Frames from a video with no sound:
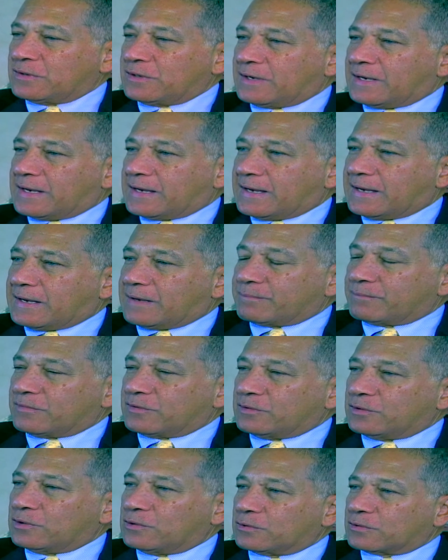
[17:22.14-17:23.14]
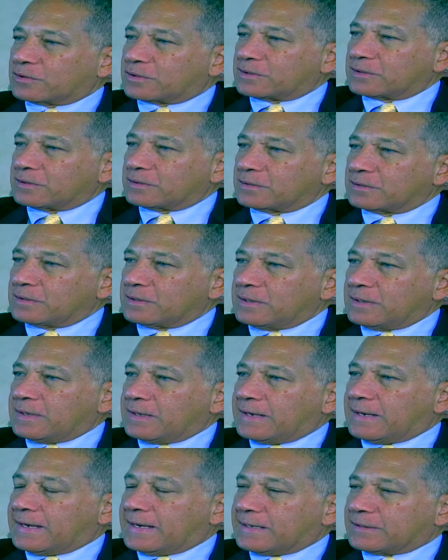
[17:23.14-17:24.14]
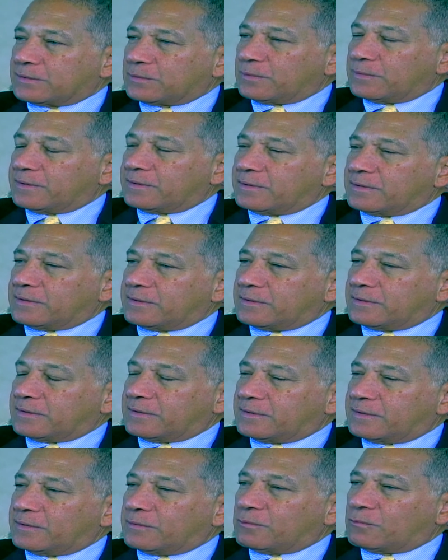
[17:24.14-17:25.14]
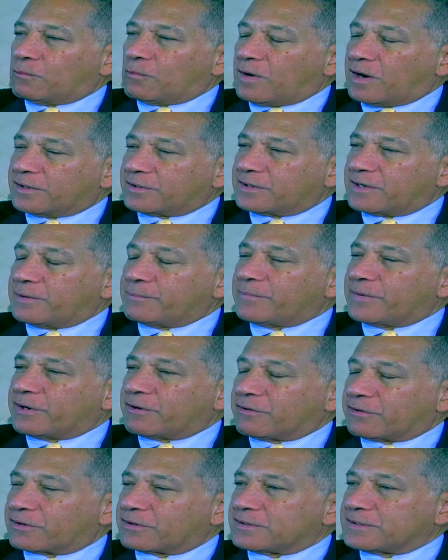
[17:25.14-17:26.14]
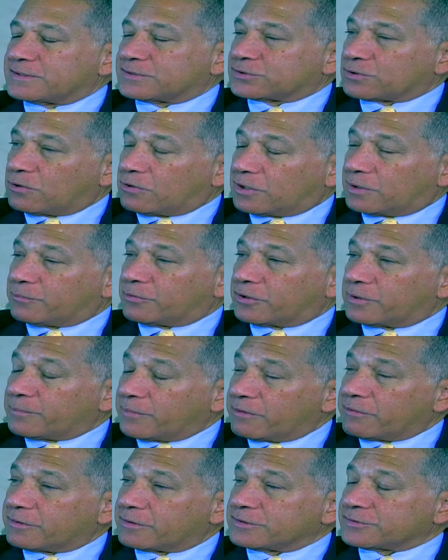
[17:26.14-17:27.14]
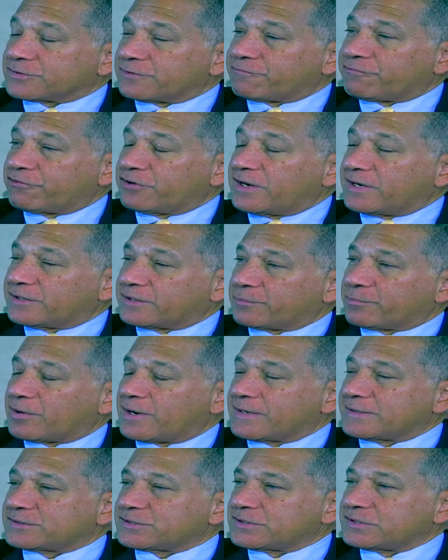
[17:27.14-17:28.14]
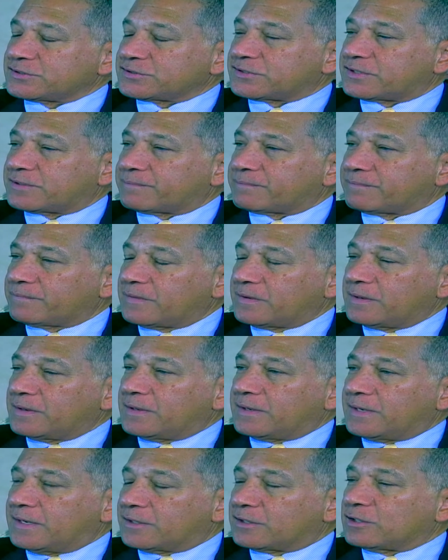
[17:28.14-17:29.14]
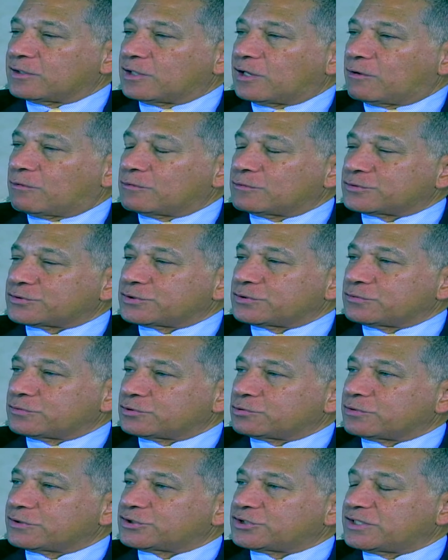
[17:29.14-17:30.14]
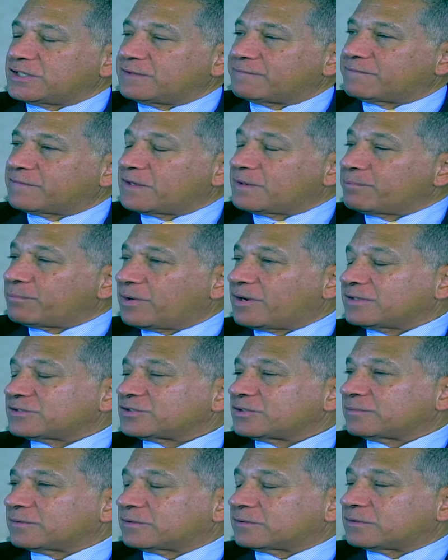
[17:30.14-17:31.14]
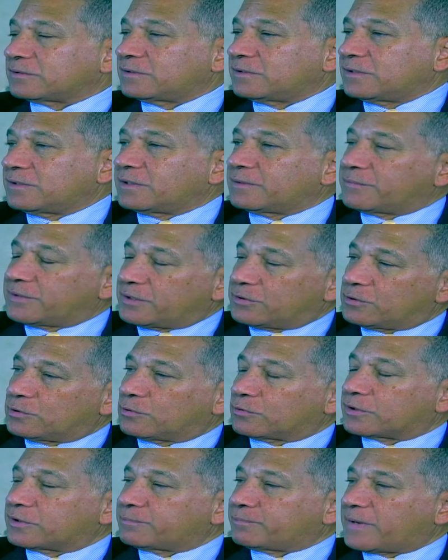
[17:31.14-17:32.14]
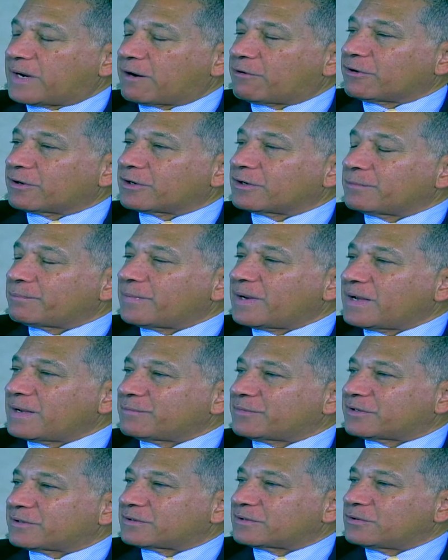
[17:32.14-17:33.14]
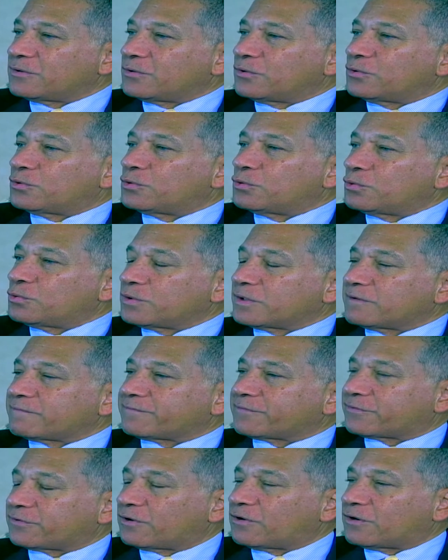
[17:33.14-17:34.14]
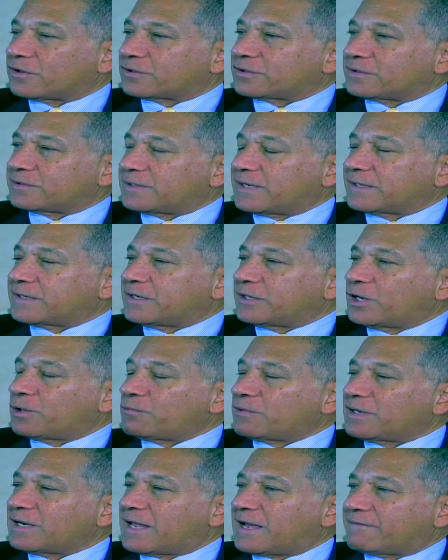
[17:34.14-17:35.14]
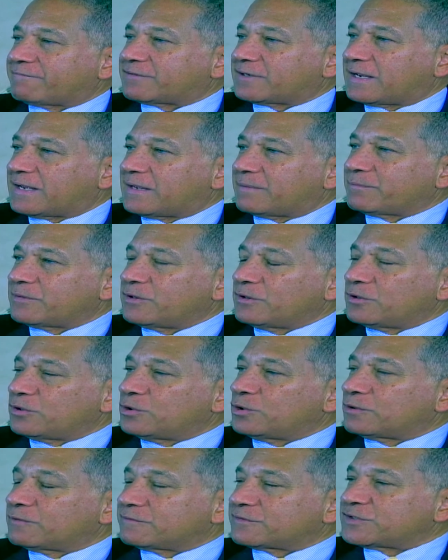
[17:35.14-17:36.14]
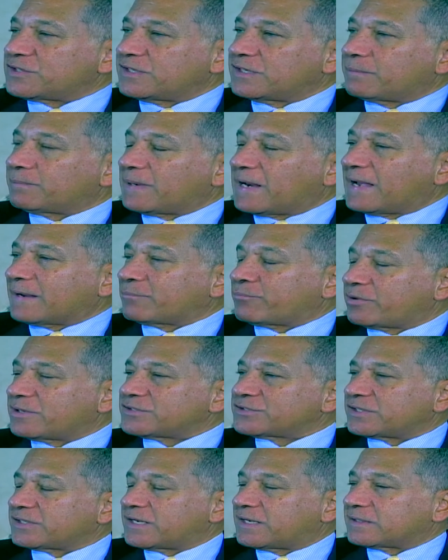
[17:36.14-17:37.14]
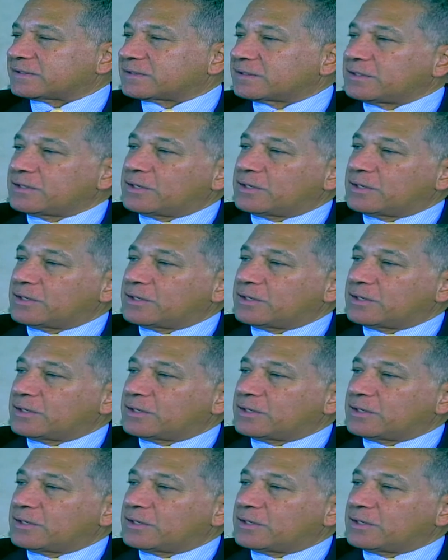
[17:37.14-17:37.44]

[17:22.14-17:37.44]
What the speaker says: look at what America is all about. America is a free enterprise system. It allows you to achieve the impossible. I mean, you look at Barack Obama. Who would have thought that in our lifetime you'd have seen a black president?